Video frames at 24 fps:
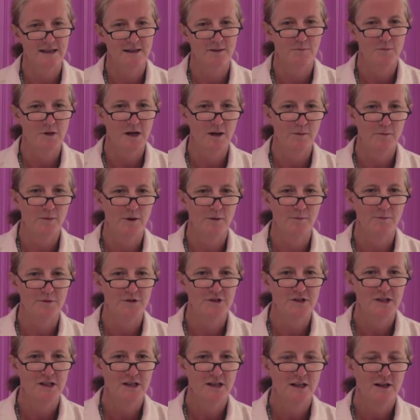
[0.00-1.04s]
the
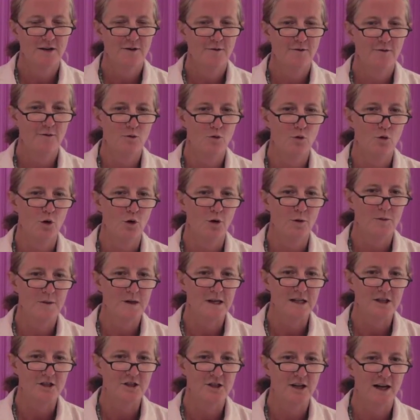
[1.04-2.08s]
minimums for
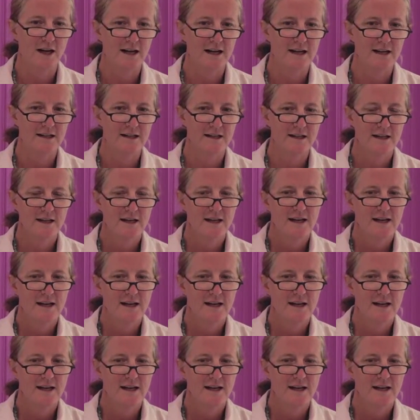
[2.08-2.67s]
each diet.